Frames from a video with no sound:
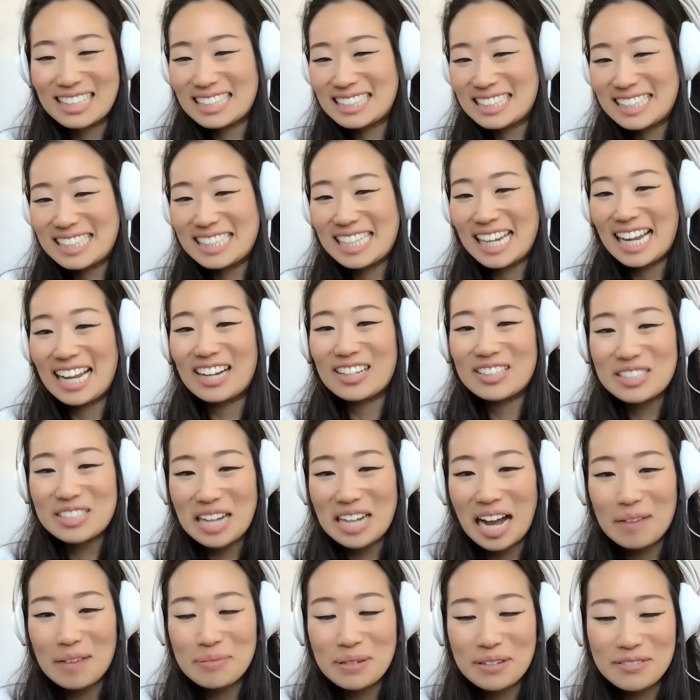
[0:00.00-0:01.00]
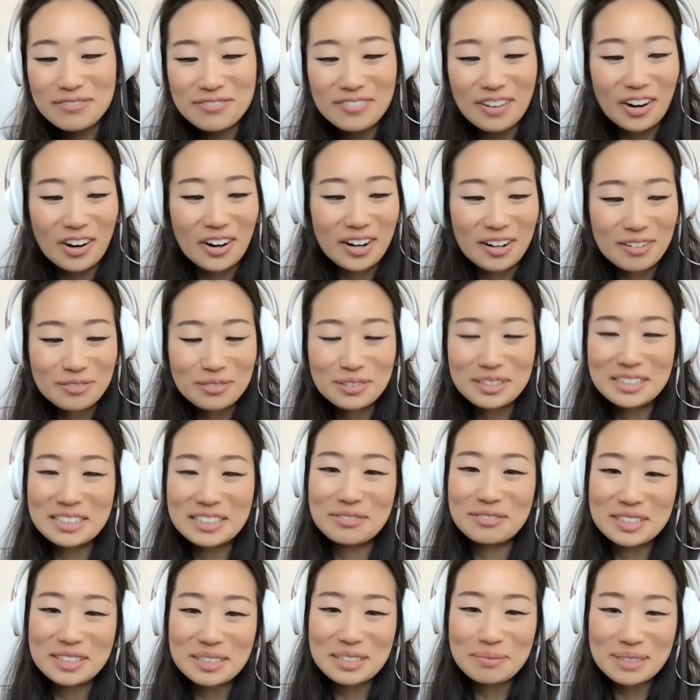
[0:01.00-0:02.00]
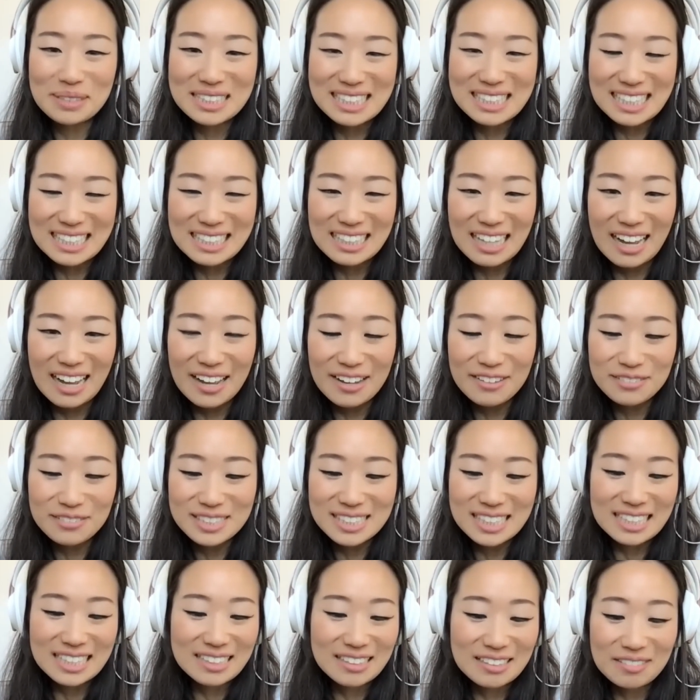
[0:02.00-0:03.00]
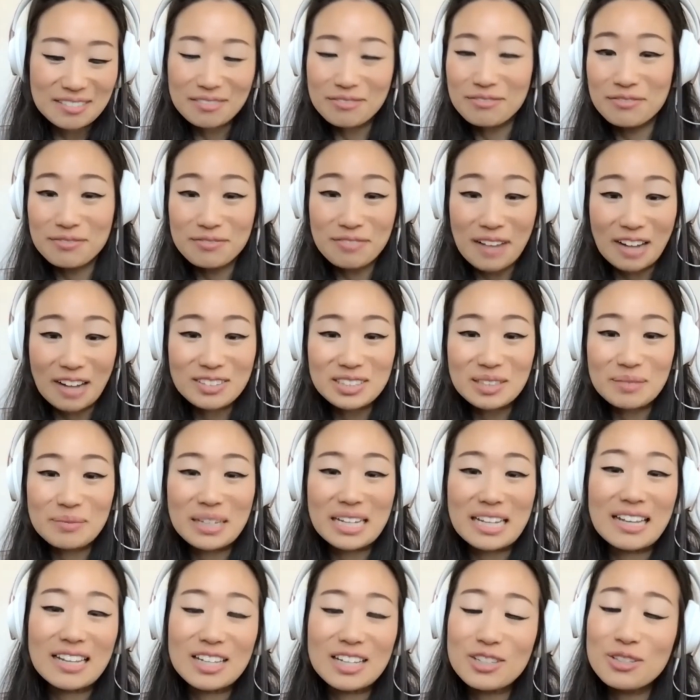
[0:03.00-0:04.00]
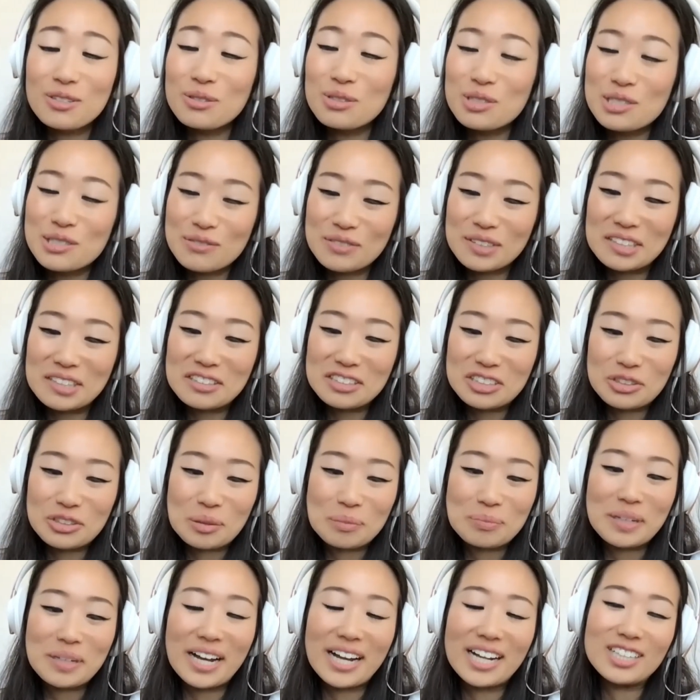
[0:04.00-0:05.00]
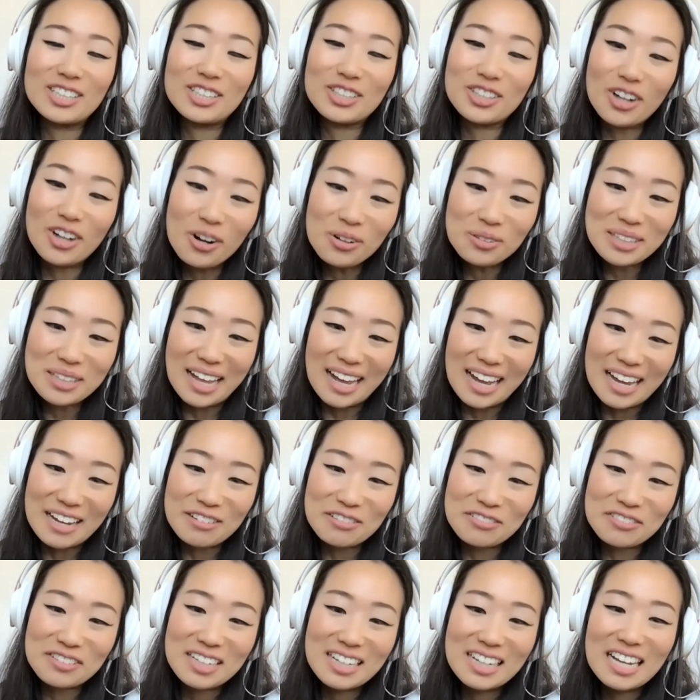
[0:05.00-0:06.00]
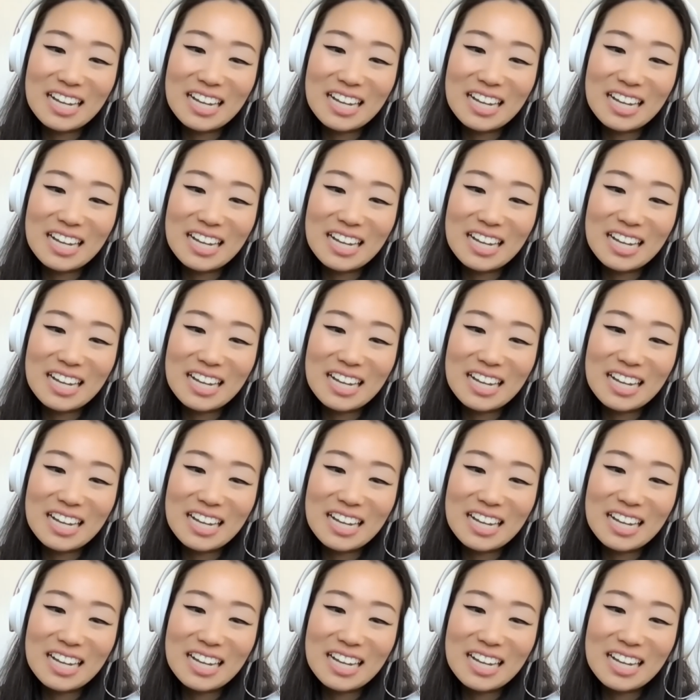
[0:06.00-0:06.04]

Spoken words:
stay on top of our really, really busy lives and found something useful to apply in your own life,